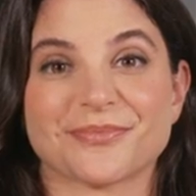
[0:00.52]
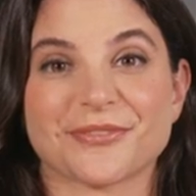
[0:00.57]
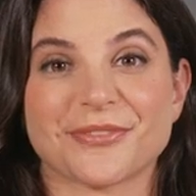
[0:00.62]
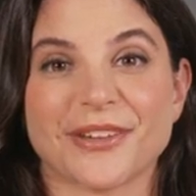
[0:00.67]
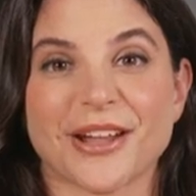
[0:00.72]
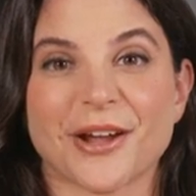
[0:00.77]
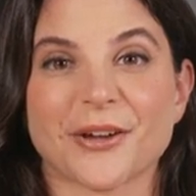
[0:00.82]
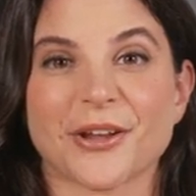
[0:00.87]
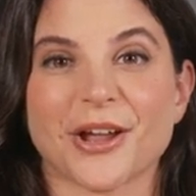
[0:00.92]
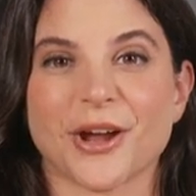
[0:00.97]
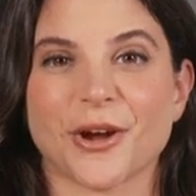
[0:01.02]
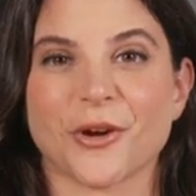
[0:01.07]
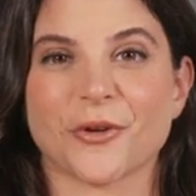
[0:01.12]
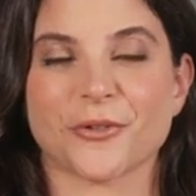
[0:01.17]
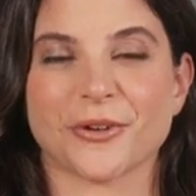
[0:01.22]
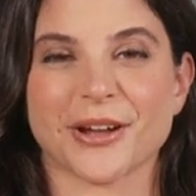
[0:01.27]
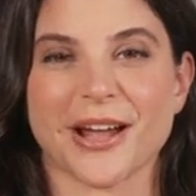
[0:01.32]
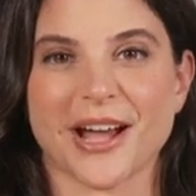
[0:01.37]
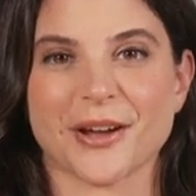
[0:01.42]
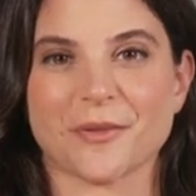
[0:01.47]

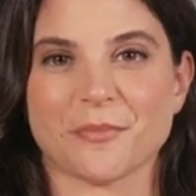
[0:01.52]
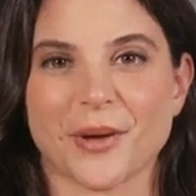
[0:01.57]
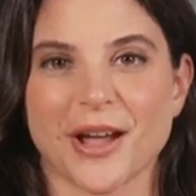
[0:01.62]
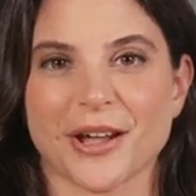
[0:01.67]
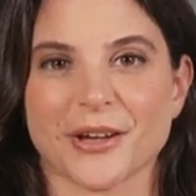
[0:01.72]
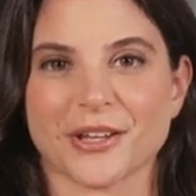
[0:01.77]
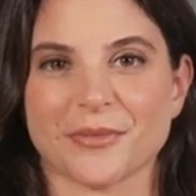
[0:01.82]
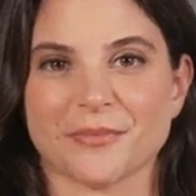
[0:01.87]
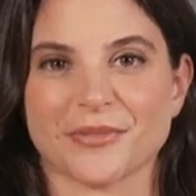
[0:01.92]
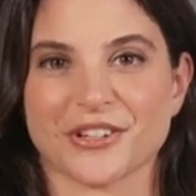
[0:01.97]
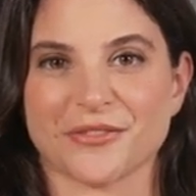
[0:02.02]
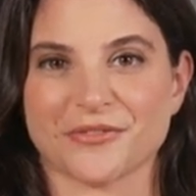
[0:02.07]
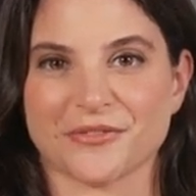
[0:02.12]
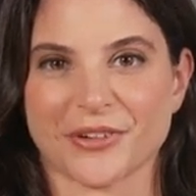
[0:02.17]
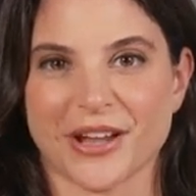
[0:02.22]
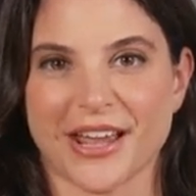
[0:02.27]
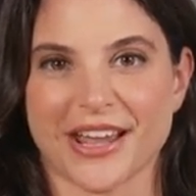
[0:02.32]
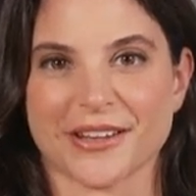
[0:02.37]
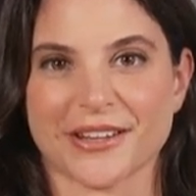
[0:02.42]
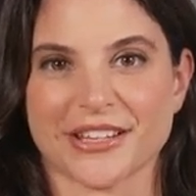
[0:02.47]
Hello, and welcome to
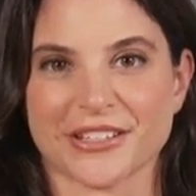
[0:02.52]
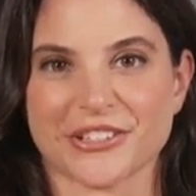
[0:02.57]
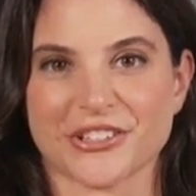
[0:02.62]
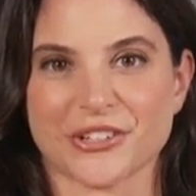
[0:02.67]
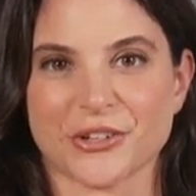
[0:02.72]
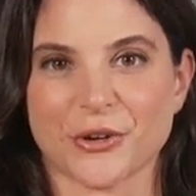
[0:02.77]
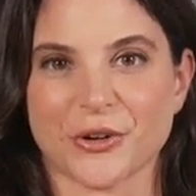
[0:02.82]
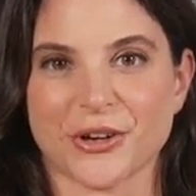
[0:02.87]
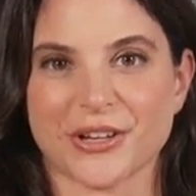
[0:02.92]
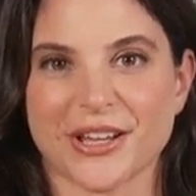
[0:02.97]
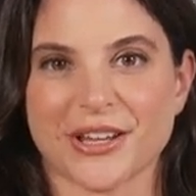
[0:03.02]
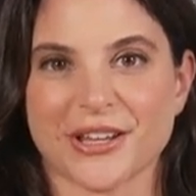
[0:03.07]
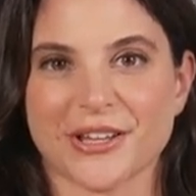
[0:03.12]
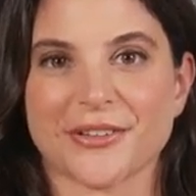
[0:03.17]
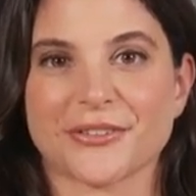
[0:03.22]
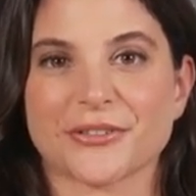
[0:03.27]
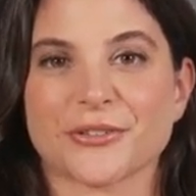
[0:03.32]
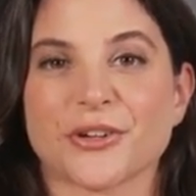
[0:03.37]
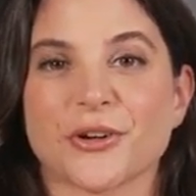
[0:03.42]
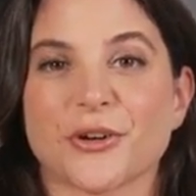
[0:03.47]
Filings Corner,
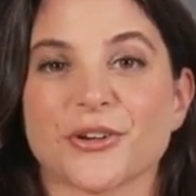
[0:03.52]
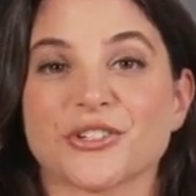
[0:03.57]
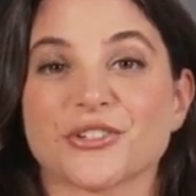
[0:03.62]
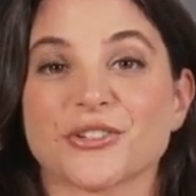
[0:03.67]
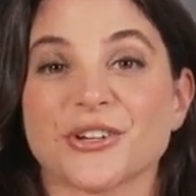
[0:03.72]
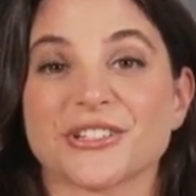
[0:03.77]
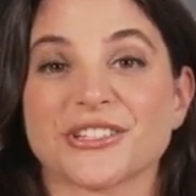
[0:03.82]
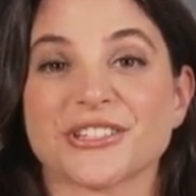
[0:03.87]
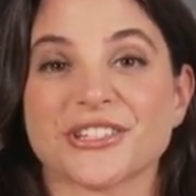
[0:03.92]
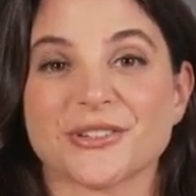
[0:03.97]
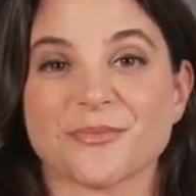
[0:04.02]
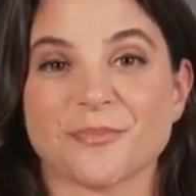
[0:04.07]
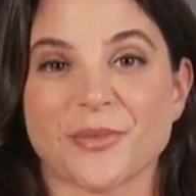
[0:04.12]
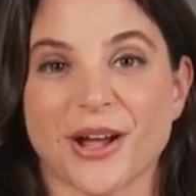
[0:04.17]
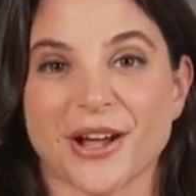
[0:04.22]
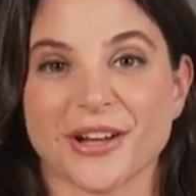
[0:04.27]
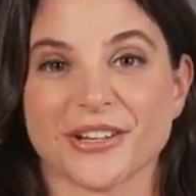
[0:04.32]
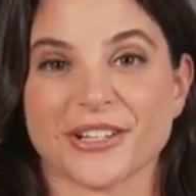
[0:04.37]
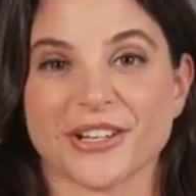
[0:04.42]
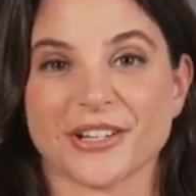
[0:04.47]
your trusted
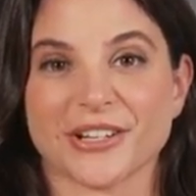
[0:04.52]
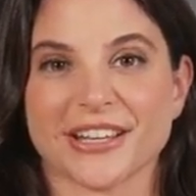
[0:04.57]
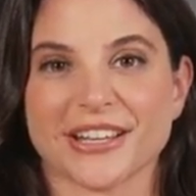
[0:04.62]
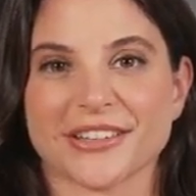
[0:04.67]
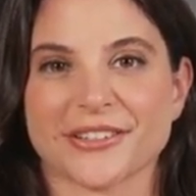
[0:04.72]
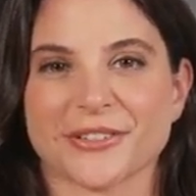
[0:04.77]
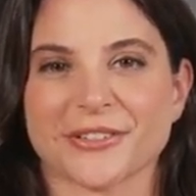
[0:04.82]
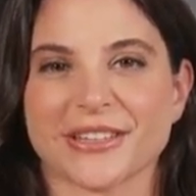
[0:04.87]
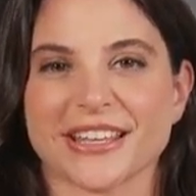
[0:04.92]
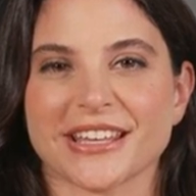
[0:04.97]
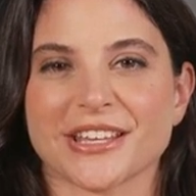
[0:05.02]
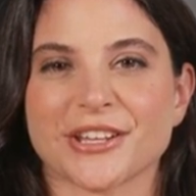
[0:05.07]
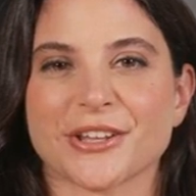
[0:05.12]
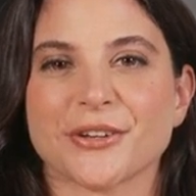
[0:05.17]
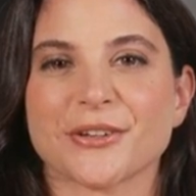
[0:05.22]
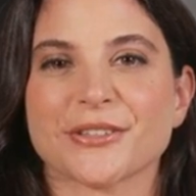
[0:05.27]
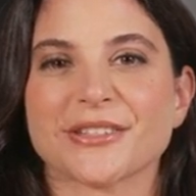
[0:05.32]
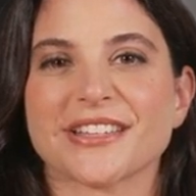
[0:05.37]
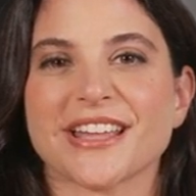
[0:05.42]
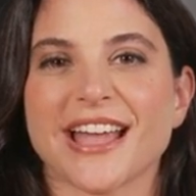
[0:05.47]
partner in
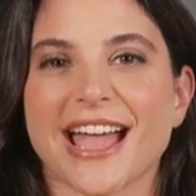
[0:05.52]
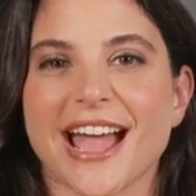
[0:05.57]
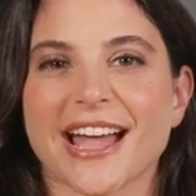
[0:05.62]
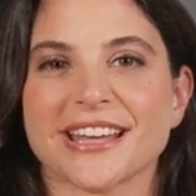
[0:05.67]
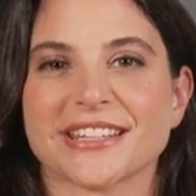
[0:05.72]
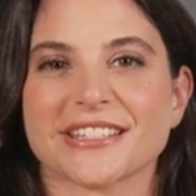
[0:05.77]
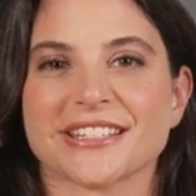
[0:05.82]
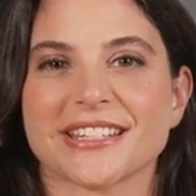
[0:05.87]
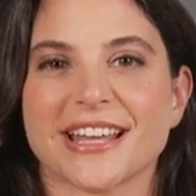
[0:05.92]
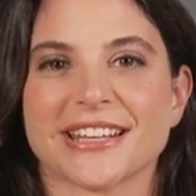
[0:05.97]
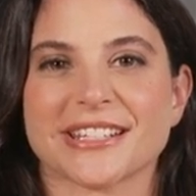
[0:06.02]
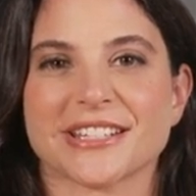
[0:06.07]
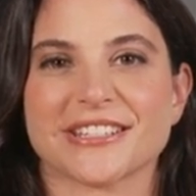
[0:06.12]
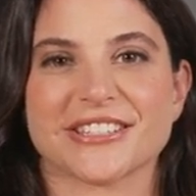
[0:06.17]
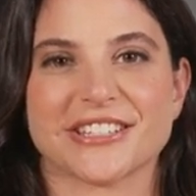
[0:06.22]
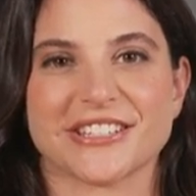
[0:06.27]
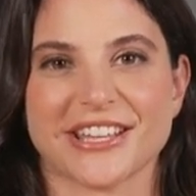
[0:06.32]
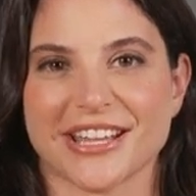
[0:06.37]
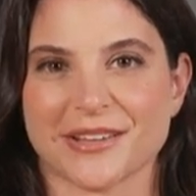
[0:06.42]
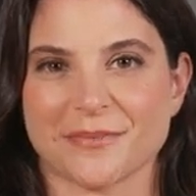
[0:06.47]
legal, tax, and
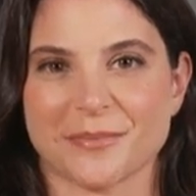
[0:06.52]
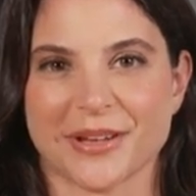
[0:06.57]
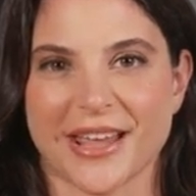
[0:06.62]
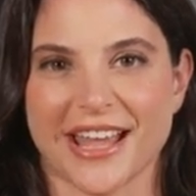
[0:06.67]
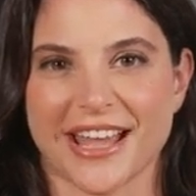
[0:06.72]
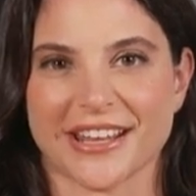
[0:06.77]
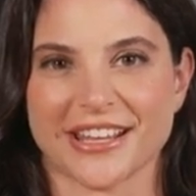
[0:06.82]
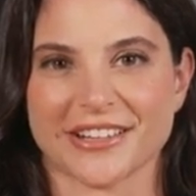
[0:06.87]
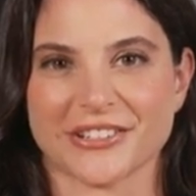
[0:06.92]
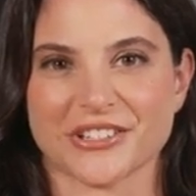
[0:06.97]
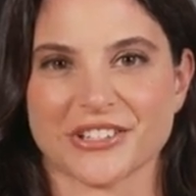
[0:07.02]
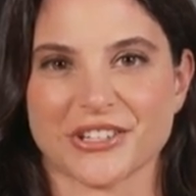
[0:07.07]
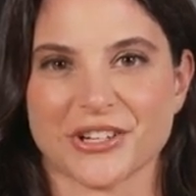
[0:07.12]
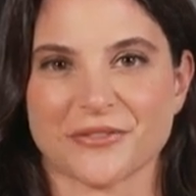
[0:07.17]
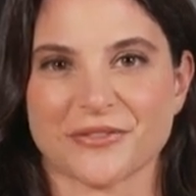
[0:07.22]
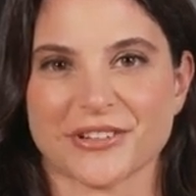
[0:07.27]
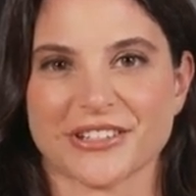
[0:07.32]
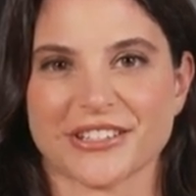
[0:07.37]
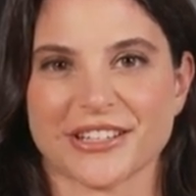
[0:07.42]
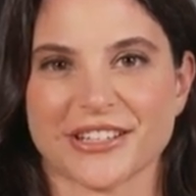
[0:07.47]
estate planning
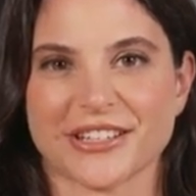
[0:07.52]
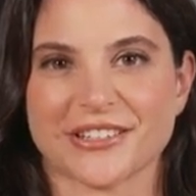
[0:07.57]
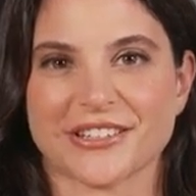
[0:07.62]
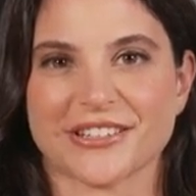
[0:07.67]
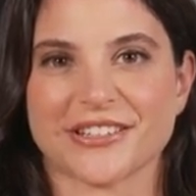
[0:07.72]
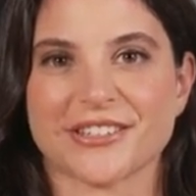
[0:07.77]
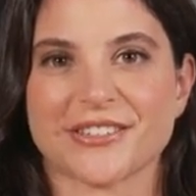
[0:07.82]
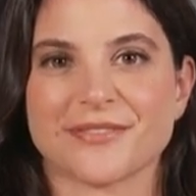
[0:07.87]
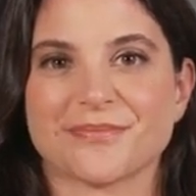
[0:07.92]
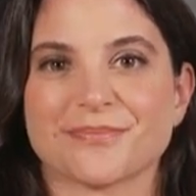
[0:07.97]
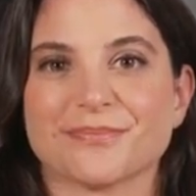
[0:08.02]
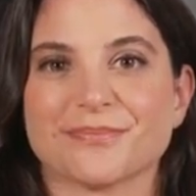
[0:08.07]
services.